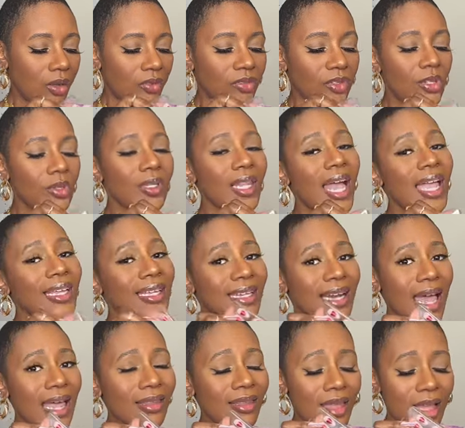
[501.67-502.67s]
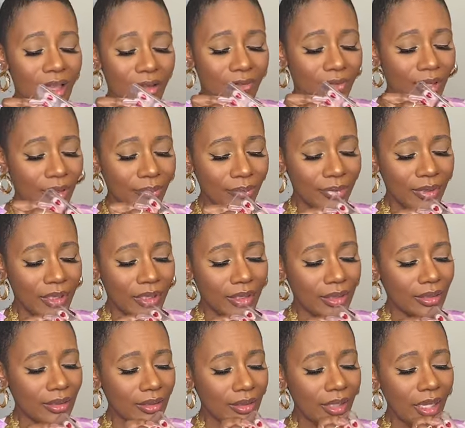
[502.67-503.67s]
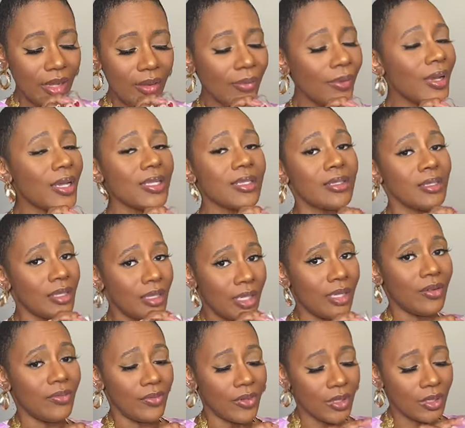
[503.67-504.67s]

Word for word: if you like it, I love it, but they wasn't giving.